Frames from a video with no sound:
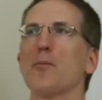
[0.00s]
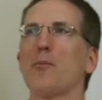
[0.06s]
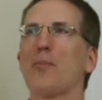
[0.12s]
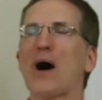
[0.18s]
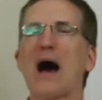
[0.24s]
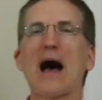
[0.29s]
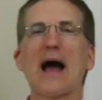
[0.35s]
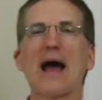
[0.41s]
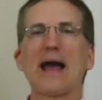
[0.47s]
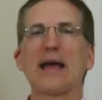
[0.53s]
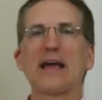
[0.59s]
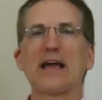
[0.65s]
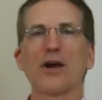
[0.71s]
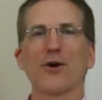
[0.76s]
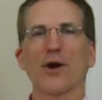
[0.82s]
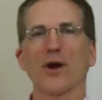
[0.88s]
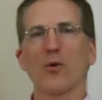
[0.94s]
by
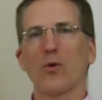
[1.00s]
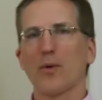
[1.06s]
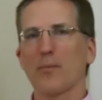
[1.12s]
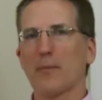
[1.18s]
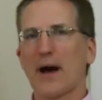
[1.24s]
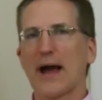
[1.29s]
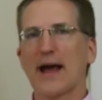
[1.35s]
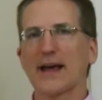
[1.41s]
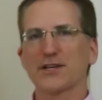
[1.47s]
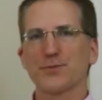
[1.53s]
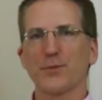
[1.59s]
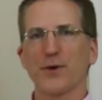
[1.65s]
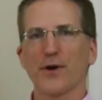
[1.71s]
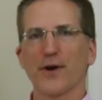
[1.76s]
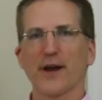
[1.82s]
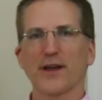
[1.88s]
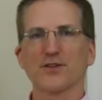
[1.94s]
hearing what my
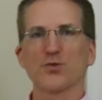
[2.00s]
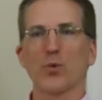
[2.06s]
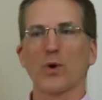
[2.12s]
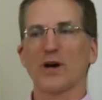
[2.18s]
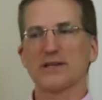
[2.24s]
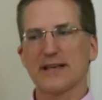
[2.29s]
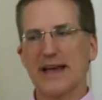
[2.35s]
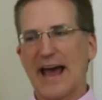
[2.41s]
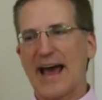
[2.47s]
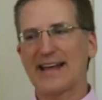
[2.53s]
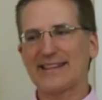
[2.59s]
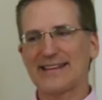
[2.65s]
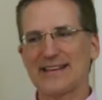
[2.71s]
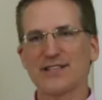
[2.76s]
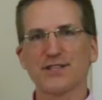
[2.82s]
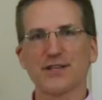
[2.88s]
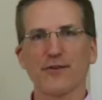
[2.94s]
experience was at
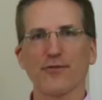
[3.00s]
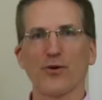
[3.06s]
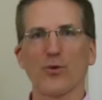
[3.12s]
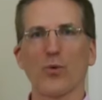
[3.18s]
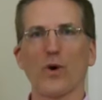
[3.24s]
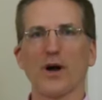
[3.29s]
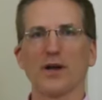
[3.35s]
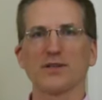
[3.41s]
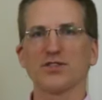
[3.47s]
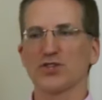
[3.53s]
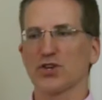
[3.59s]
these different ones,